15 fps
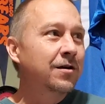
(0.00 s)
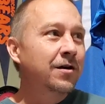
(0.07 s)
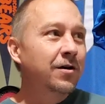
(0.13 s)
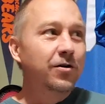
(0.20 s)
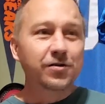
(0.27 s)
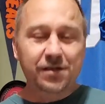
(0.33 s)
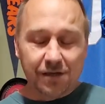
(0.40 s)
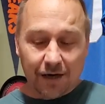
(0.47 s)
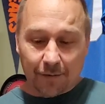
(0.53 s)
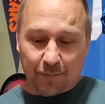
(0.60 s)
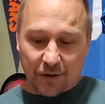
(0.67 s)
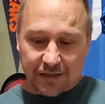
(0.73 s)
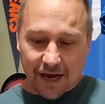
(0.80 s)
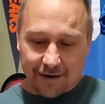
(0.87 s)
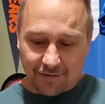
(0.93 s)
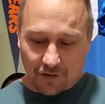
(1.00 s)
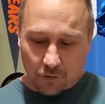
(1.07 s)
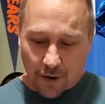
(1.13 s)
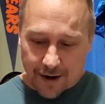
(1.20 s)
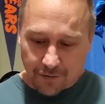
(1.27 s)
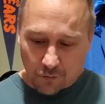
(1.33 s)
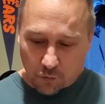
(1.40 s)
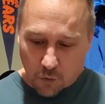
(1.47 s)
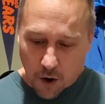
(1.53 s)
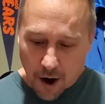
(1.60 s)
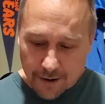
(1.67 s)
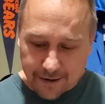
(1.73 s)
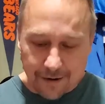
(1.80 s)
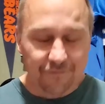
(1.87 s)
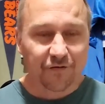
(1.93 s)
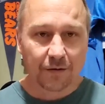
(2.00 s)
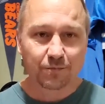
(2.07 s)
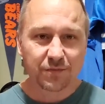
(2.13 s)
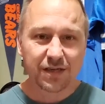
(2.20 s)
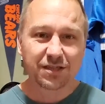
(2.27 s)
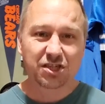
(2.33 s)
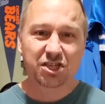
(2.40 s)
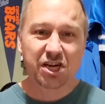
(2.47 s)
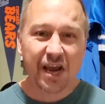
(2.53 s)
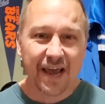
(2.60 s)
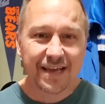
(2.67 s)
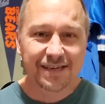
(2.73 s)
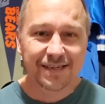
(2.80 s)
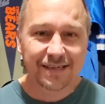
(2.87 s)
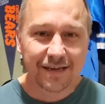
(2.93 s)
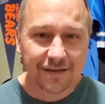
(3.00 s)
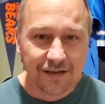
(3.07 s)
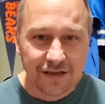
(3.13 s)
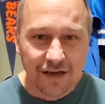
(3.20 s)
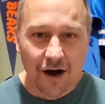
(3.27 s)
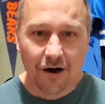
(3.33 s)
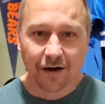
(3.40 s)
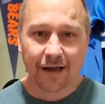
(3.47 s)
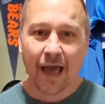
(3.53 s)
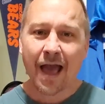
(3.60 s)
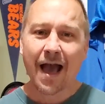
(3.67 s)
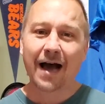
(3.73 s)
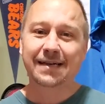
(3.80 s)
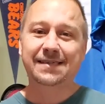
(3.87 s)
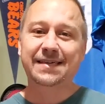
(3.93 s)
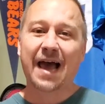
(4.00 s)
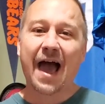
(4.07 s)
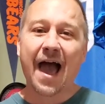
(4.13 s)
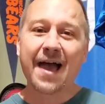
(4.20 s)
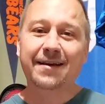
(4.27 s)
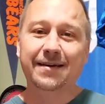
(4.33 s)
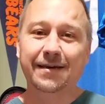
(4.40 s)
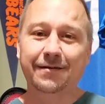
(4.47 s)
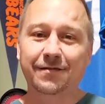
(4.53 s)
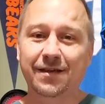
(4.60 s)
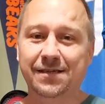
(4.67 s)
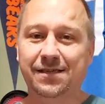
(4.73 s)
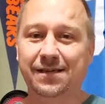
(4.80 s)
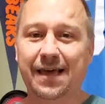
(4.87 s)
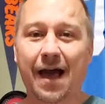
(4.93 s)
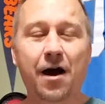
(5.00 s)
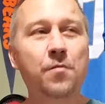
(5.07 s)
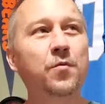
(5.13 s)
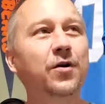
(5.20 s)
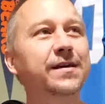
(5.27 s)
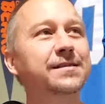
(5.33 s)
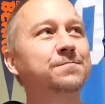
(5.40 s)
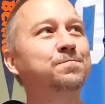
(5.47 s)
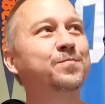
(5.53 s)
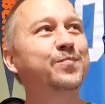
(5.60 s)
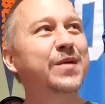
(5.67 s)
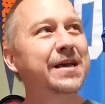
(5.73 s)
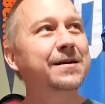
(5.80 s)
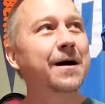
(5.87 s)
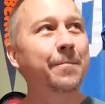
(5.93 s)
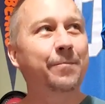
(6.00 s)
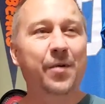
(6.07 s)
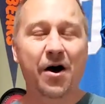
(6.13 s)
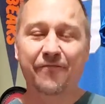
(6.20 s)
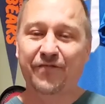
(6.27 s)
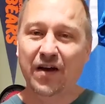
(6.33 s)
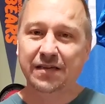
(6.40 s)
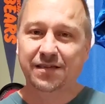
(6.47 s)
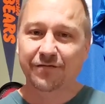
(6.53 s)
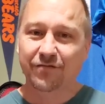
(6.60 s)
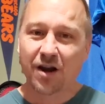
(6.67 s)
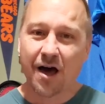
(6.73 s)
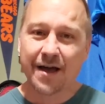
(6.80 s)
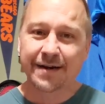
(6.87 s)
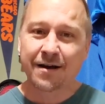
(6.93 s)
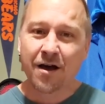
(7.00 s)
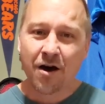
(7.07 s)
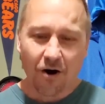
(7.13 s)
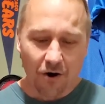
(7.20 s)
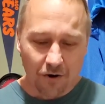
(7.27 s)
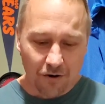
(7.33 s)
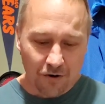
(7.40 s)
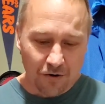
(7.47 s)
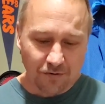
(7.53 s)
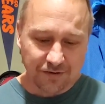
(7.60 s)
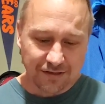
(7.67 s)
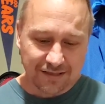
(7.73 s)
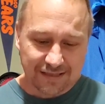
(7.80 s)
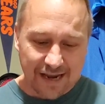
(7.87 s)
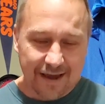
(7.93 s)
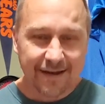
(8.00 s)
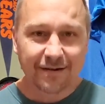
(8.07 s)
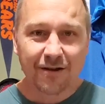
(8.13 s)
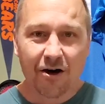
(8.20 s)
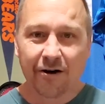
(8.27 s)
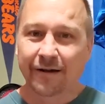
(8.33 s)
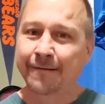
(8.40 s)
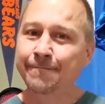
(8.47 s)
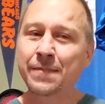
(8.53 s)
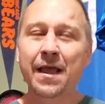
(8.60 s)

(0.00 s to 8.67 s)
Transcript: who's going to protect the Red Rocket from Chase Young attacking this Cowboys beat-up offensive line all day long?